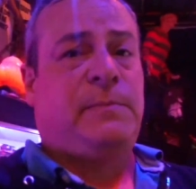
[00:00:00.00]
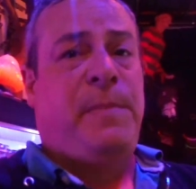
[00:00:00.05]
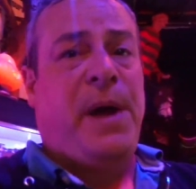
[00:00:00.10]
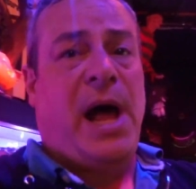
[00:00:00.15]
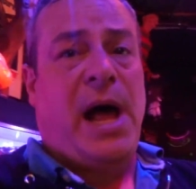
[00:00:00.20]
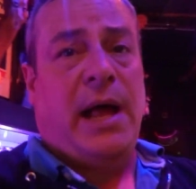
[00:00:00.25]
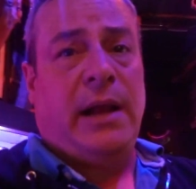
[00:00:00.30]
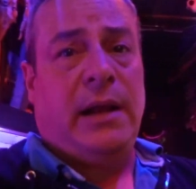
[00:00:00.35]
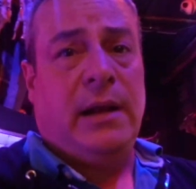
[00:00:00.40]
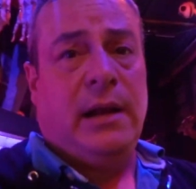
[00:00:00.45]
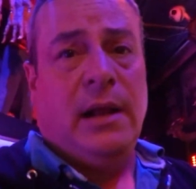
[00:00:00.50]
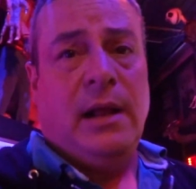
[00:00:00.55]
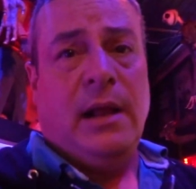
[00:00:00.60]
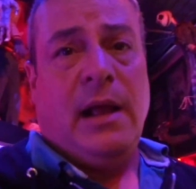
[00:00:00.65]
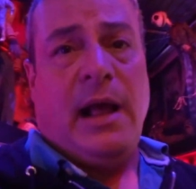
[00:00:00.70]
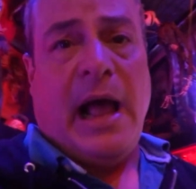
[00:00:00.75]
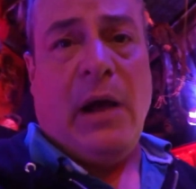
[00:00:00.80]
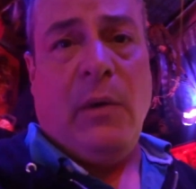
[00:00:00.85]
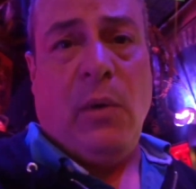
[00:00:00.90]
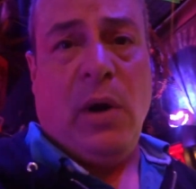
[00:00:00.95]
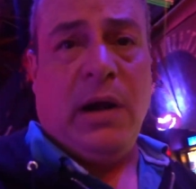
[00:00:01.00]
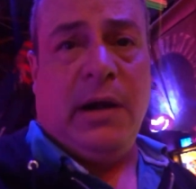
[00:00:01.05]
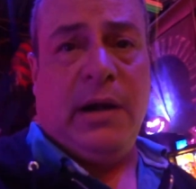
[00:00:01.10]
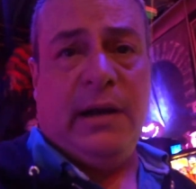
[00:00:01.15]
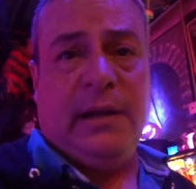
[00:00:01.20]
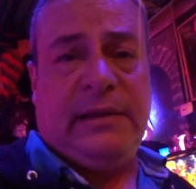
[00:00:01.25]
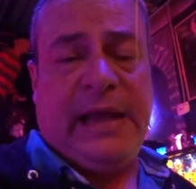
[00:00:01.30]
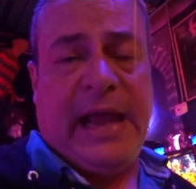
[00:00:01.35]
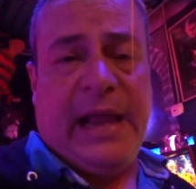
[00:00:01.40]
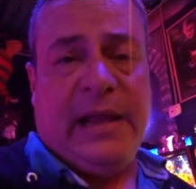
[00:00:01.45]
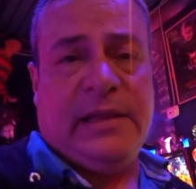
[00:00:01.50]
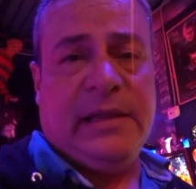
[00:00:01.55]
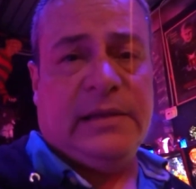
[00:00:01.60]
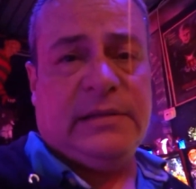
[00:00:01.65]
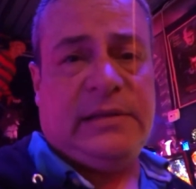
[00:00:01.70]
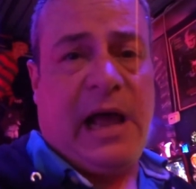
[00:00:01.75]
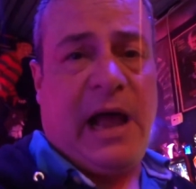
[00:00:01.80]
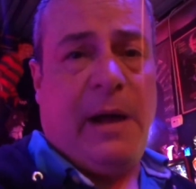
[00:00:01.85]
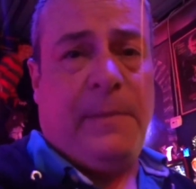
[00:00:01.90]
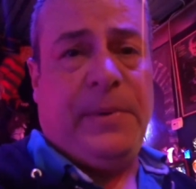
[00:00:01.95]
But I wanted to take
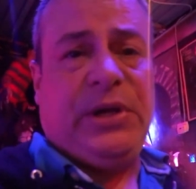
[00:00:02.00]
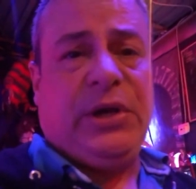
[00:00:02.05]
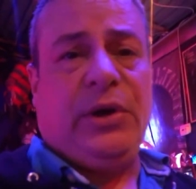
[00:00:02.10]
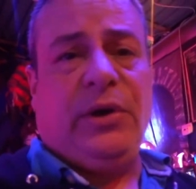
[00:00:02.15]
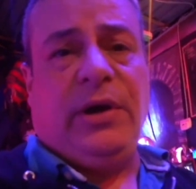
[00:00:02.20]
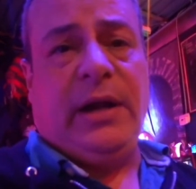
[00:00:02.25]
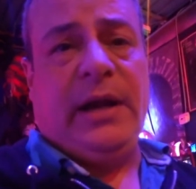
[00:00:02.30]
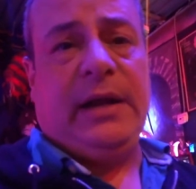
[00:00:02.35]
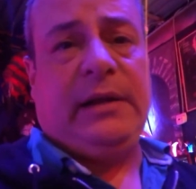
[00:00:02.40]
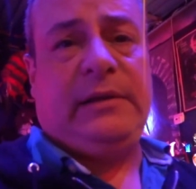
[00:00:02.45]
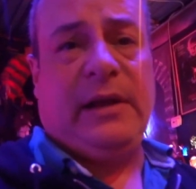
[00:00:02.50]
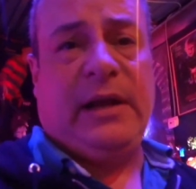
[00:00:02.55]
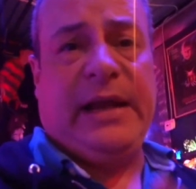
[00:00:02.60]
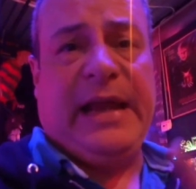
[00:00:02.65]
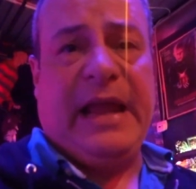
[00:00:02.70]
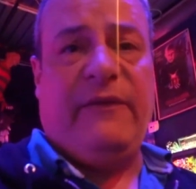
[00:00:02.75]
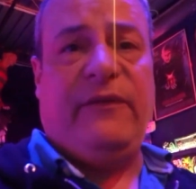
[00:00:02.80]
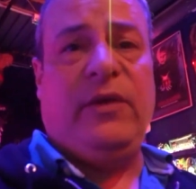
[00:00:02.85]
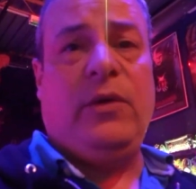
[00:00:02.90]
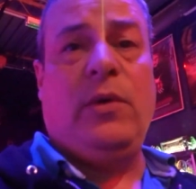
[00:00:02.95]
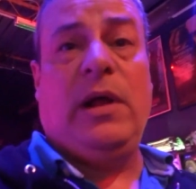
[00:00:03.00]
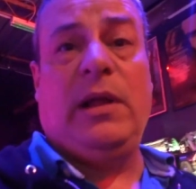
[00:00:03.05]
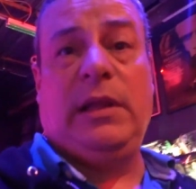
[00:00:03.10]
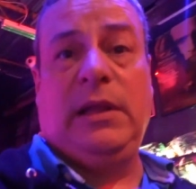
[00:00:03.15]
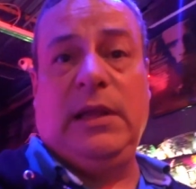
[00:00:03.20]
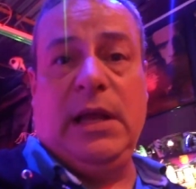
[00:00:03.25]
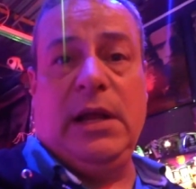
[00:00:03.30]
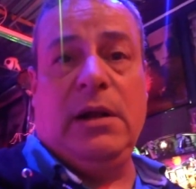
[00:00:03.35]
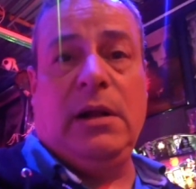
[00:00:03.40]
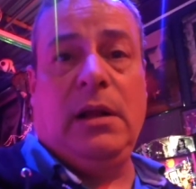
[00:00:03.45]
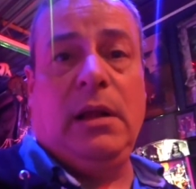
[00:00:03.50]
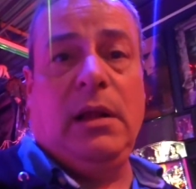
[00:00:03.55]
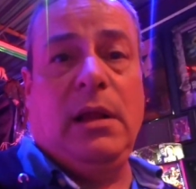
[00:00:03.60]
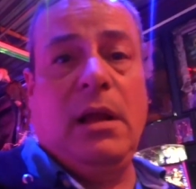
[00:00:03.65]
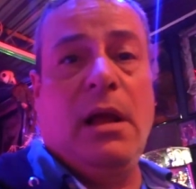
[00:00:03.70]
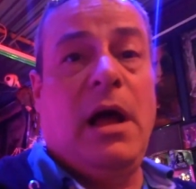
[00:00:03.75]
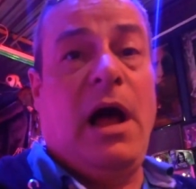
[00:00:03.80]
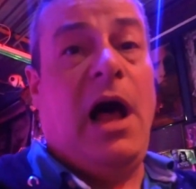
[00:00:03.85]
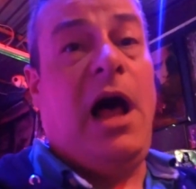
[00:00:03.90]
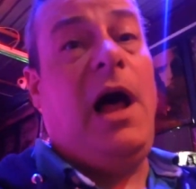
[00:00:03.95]
this opportunity to give you a
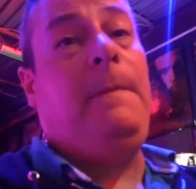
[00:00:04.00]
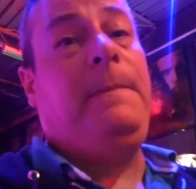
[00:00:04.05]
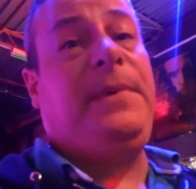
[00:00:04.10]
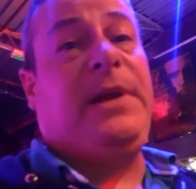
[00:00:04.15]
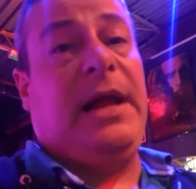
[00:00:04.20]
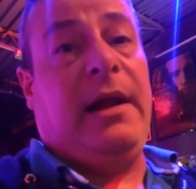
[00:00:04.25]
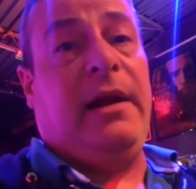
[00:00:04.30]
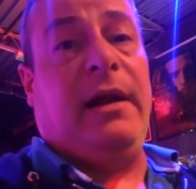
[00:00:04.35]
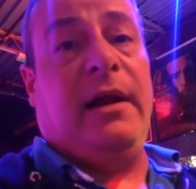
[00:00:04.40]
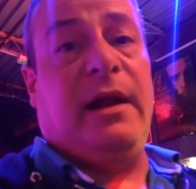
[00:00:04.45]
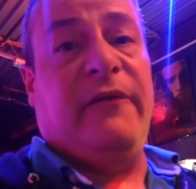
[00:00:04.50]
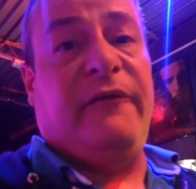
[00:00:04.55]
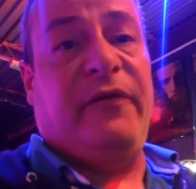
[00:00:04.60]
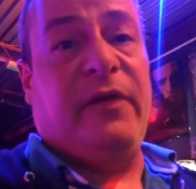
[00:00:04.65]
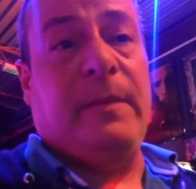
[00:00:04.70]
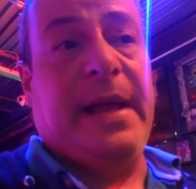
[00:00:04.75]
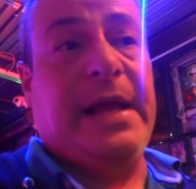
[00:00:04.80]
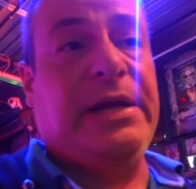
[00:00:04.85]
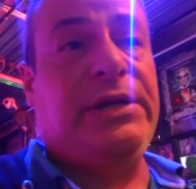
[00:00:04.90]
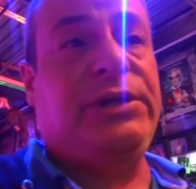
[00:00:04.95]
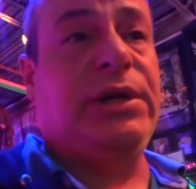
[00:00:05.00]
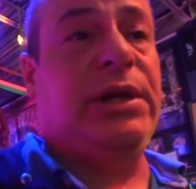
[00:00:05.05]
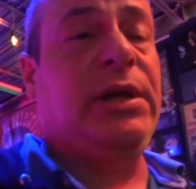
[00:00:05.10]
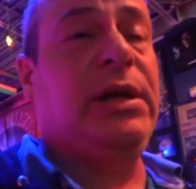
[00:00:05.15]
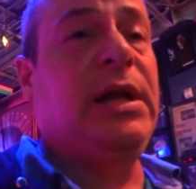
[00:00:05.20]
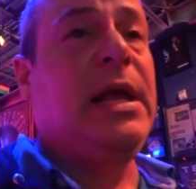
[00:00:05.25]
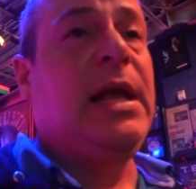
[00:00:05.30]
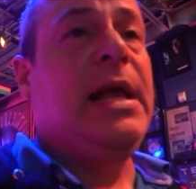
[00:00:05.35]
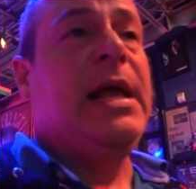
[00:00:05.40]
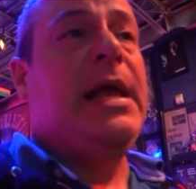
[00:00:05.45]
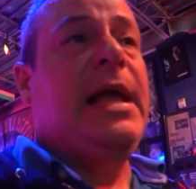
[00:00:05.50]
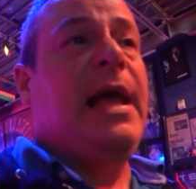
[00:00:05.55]
little updated information.